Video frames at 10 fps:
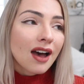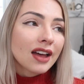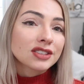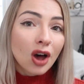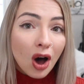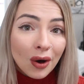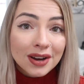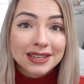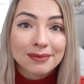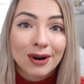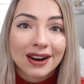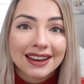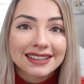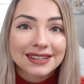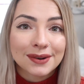It's always
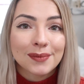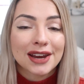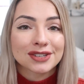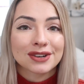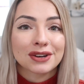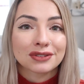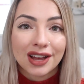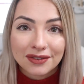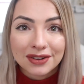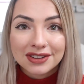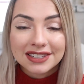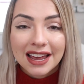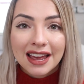important to make sure your levels